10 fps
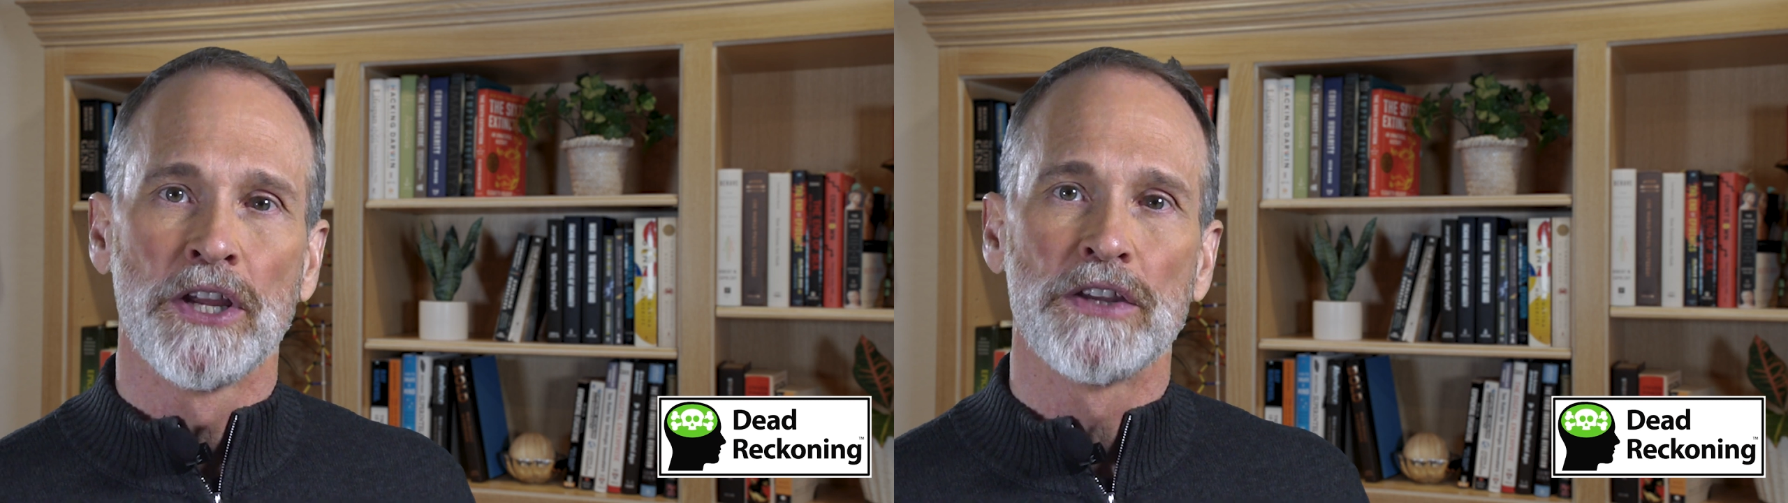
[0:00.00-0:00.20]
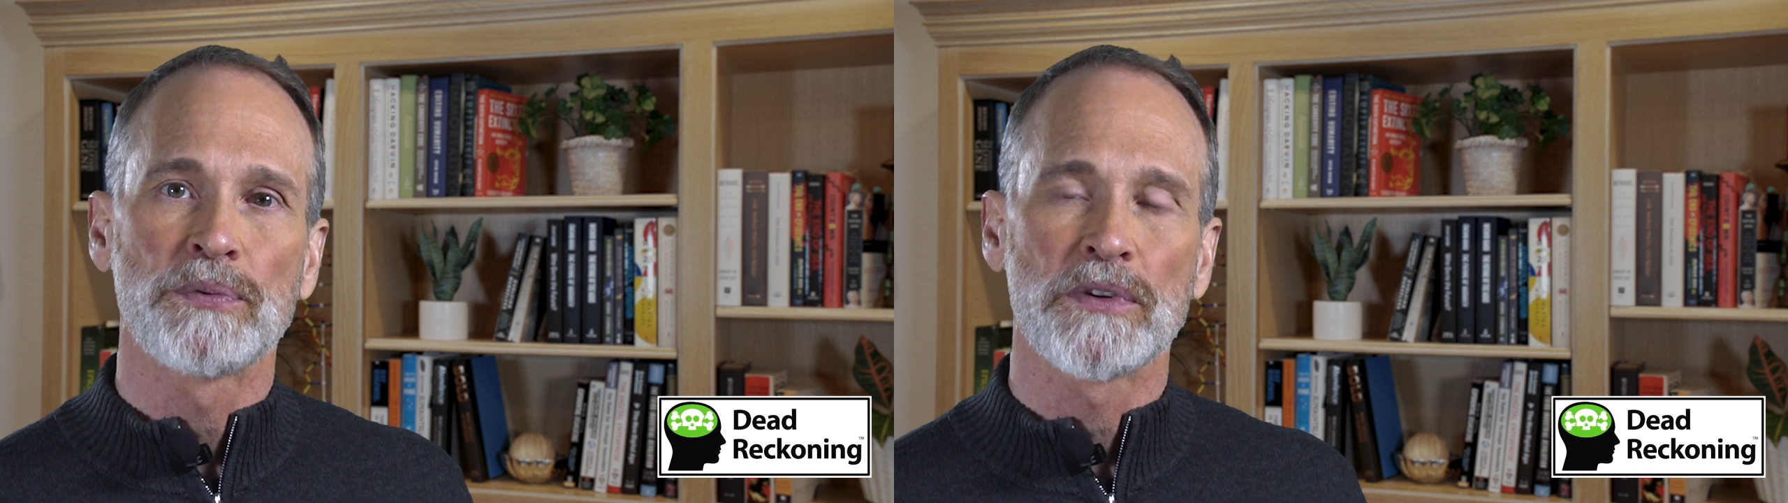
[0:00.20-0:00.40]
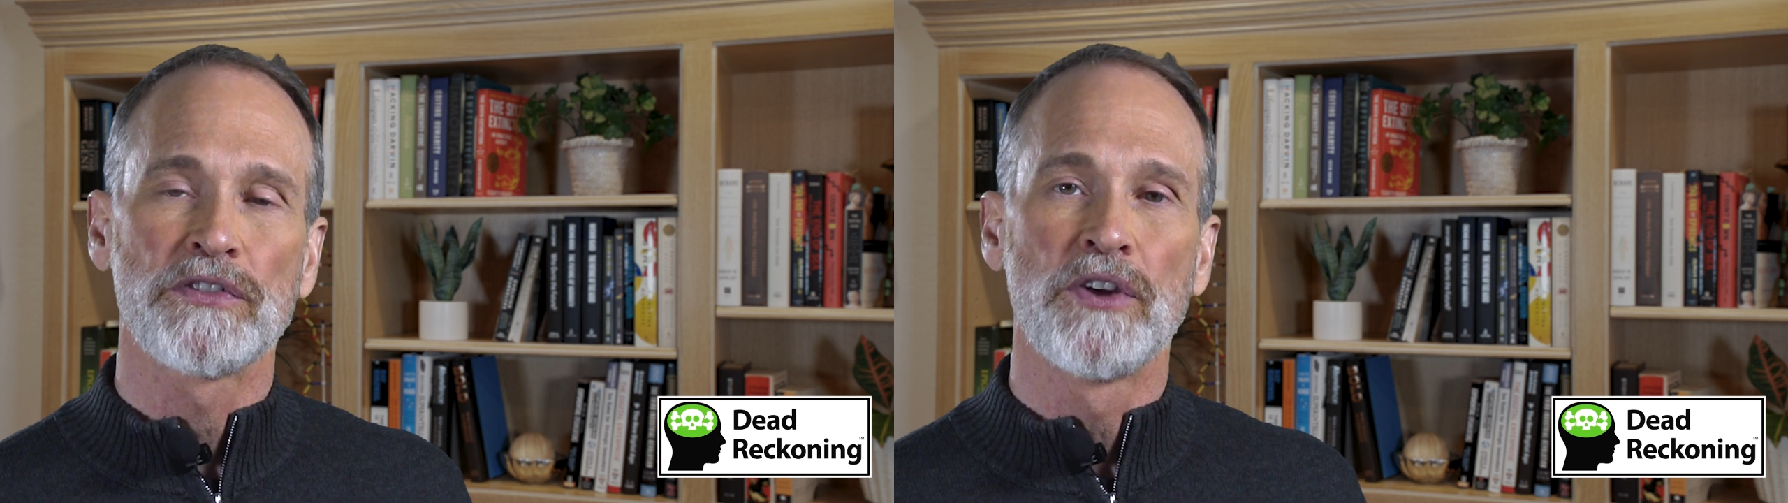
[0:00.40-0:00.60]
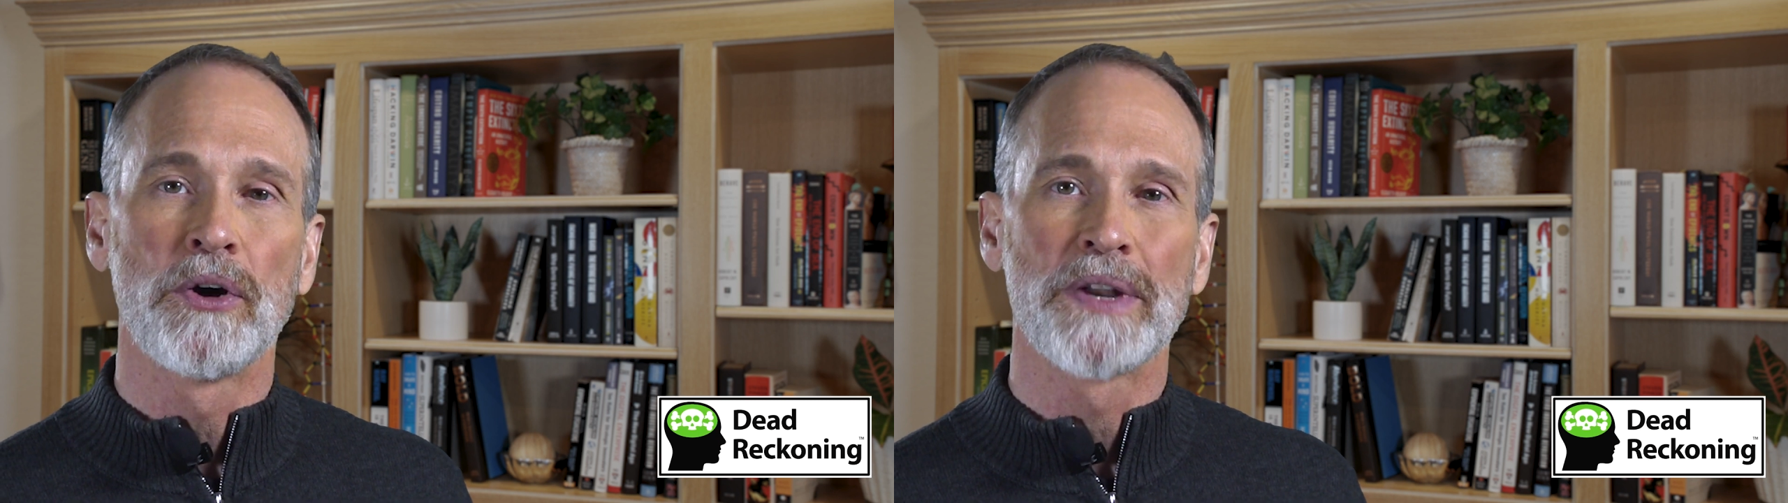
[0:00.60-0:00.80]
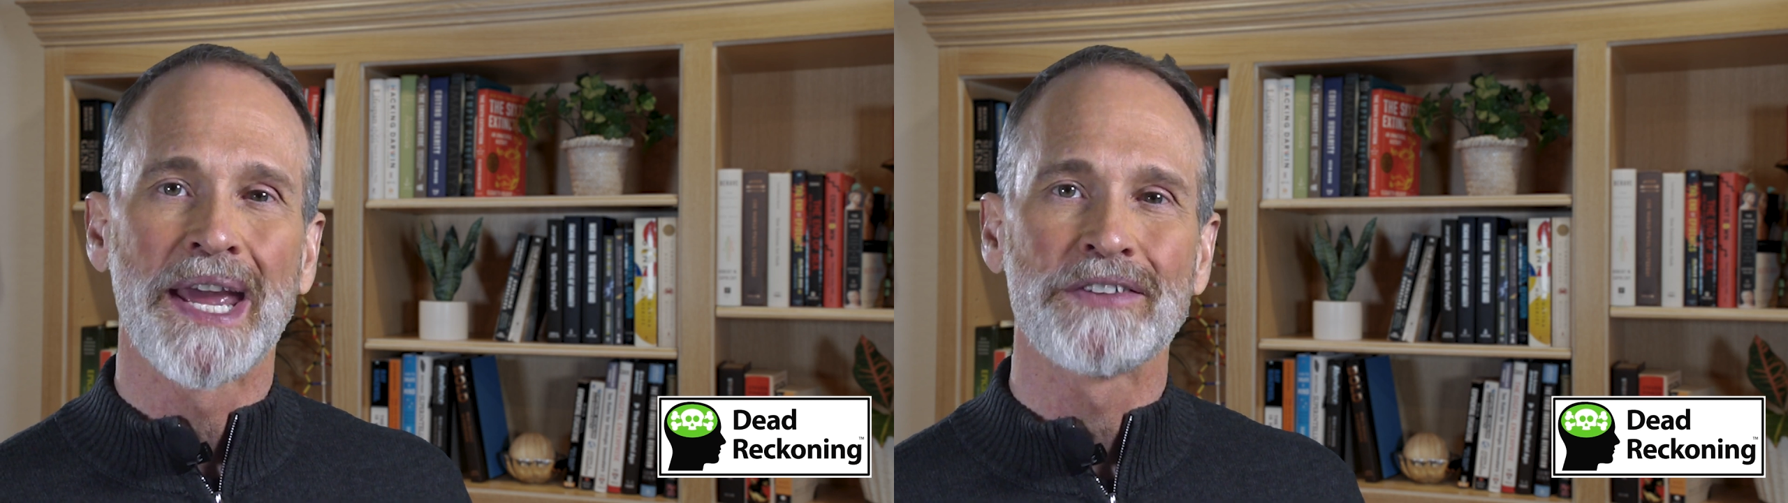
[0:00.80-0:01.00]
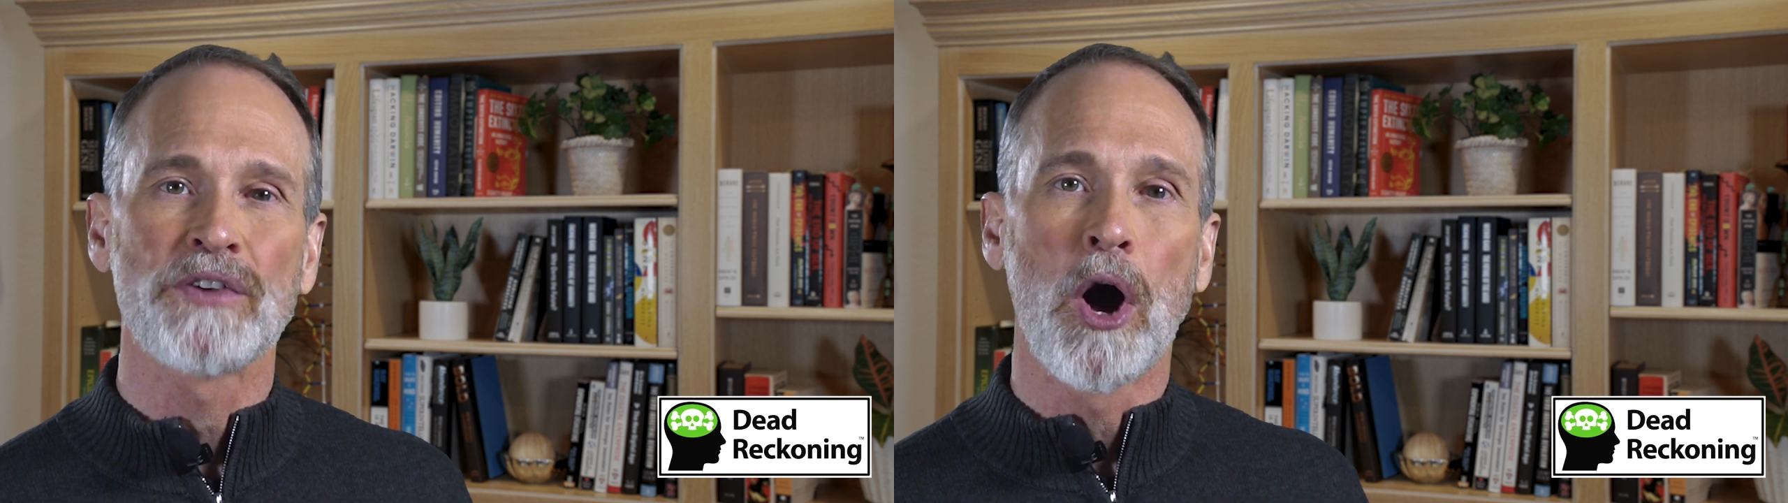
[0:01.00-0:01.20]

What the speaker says: is what's known as